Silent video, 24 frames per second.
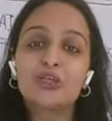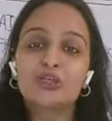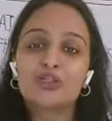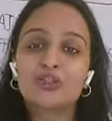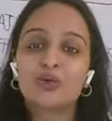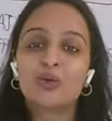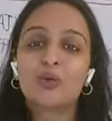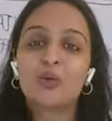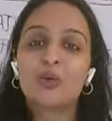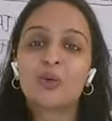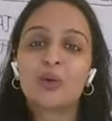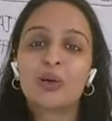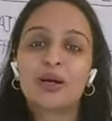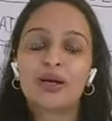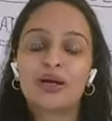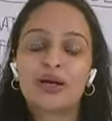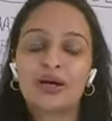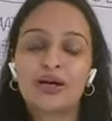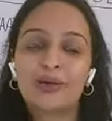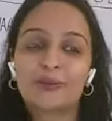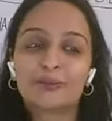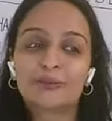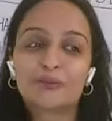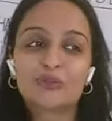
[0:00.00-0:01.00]
So
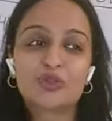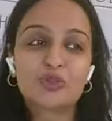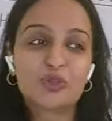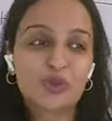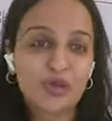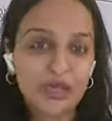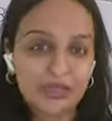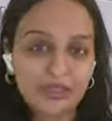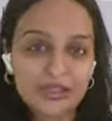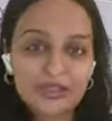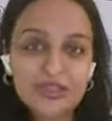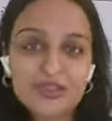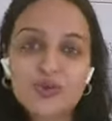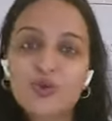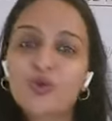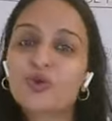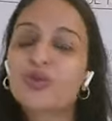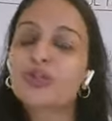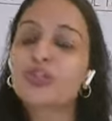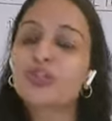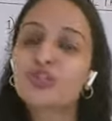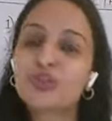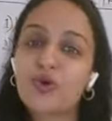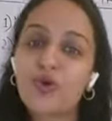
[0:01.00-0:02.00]
to cut the
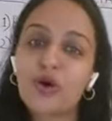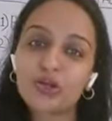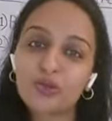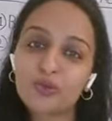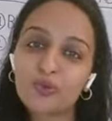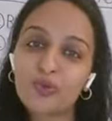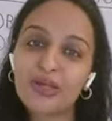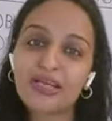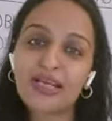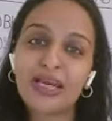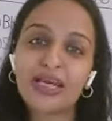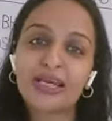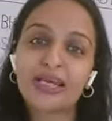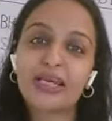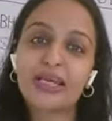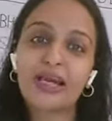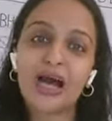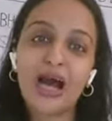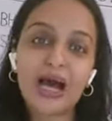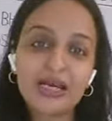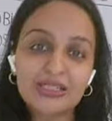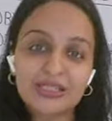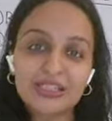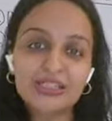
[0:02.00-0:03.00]
story short, when I
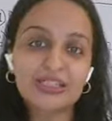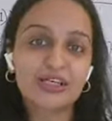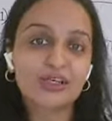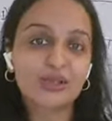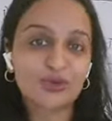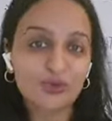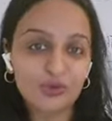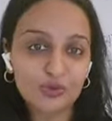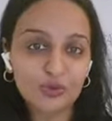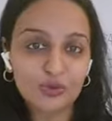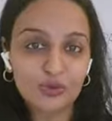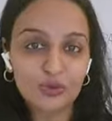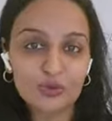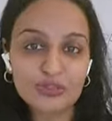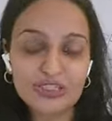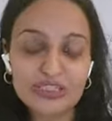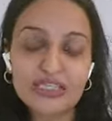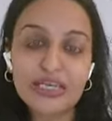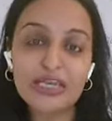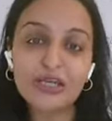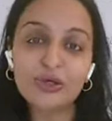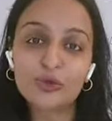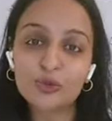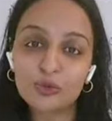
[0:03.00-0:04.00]
asked her to, you know,
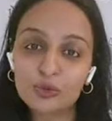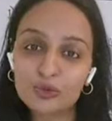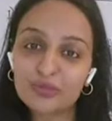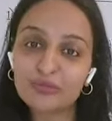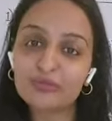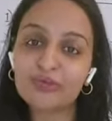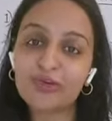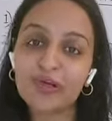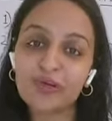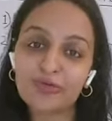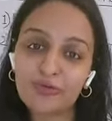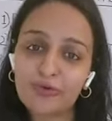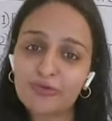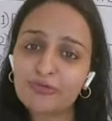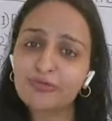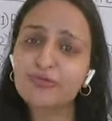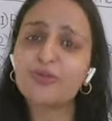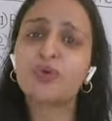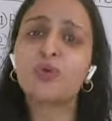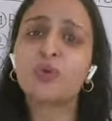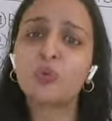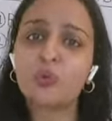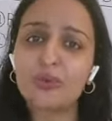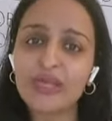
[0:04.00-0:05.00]
stay gluten free for a
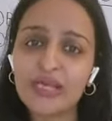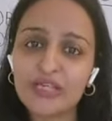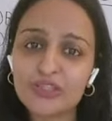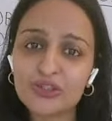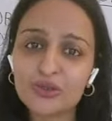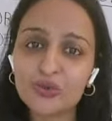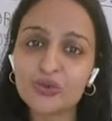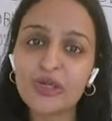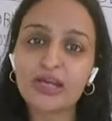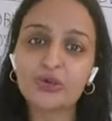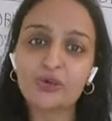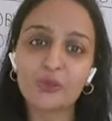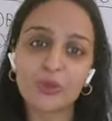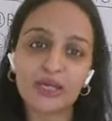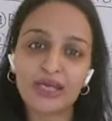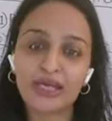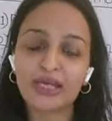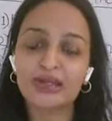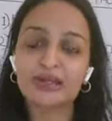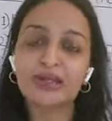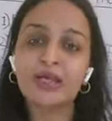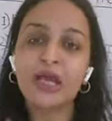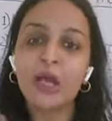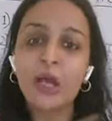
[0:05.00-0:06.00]
few weeks so that we
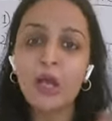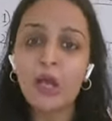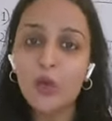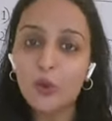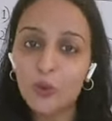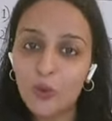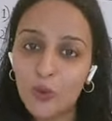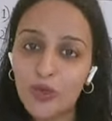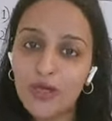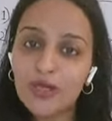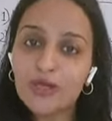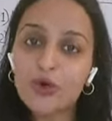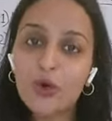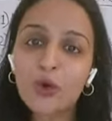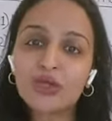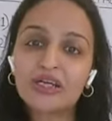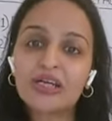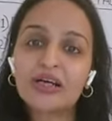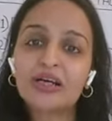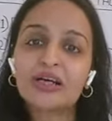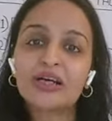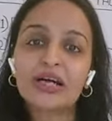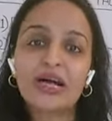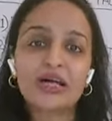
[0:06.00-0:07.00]
can work
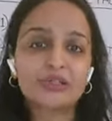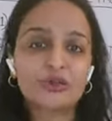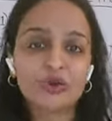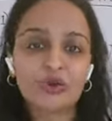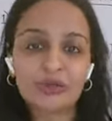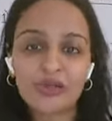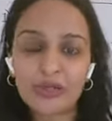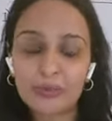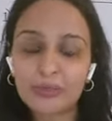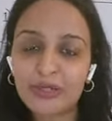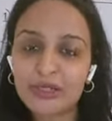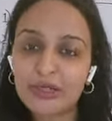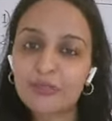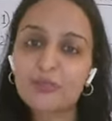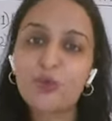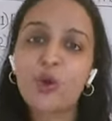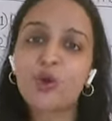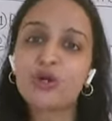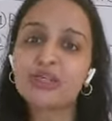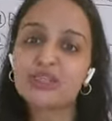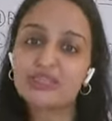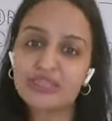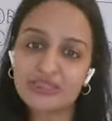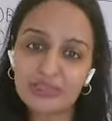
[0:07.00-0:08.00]
on her gut, on her
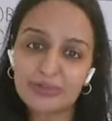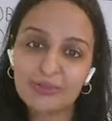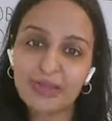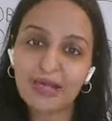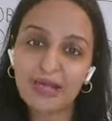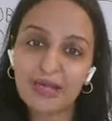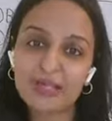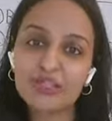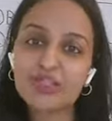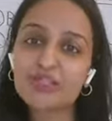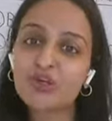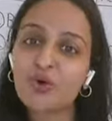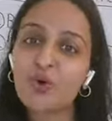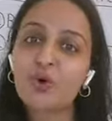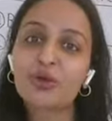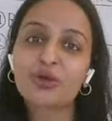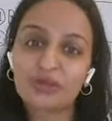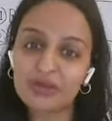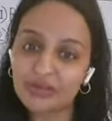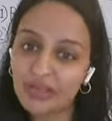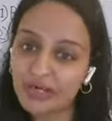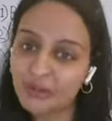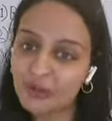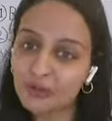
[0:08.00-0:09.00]
metabolism, and I
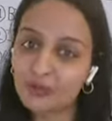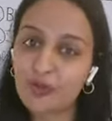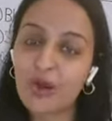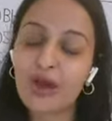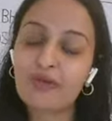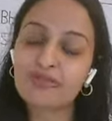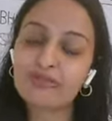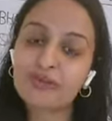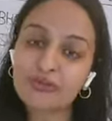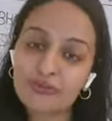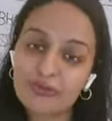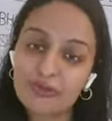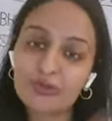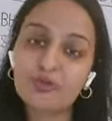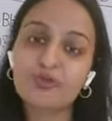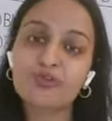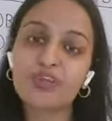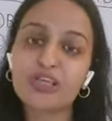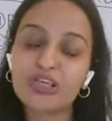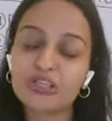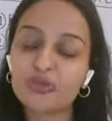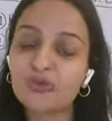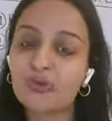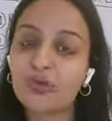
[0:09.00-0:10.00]
assured her that, you know, after a few
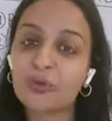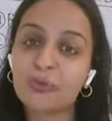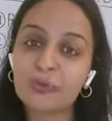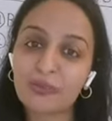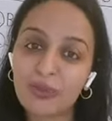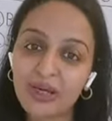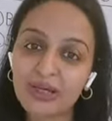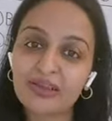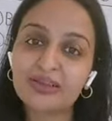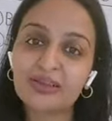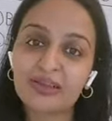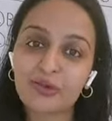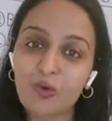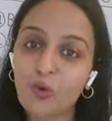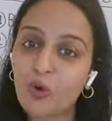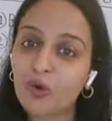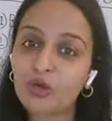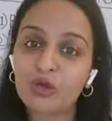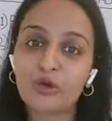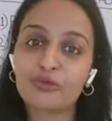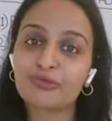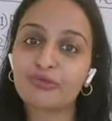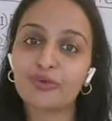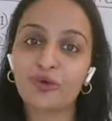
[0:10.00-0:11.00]
weeks we'll bring
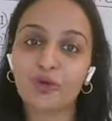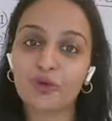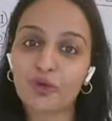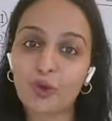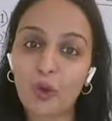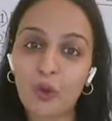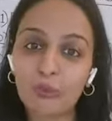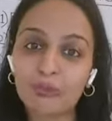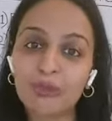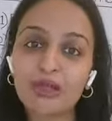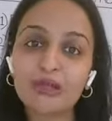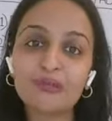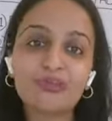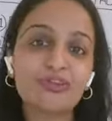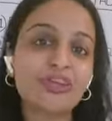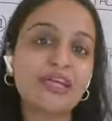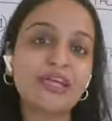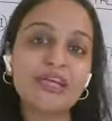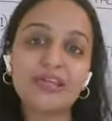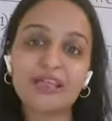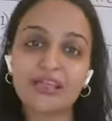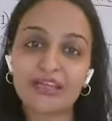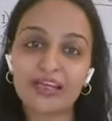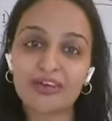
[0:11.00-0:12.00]
all of your normal
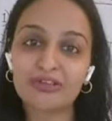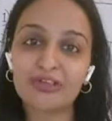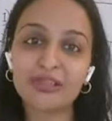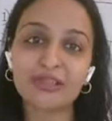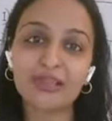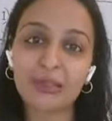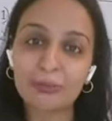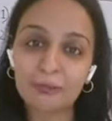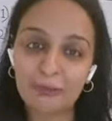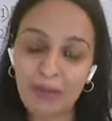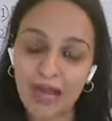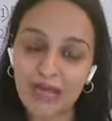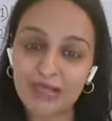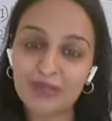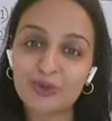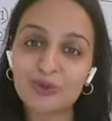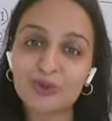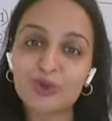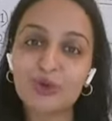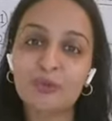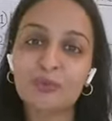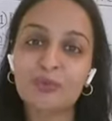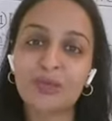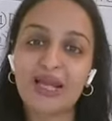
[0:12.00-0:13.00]
wheat and everything back
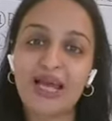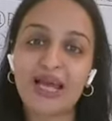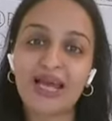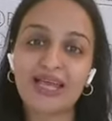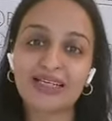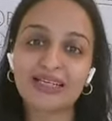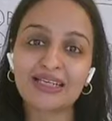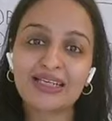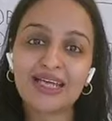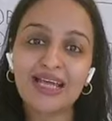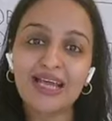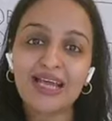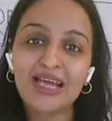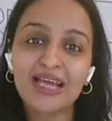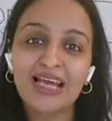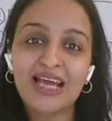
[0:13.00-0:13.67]
to your plan.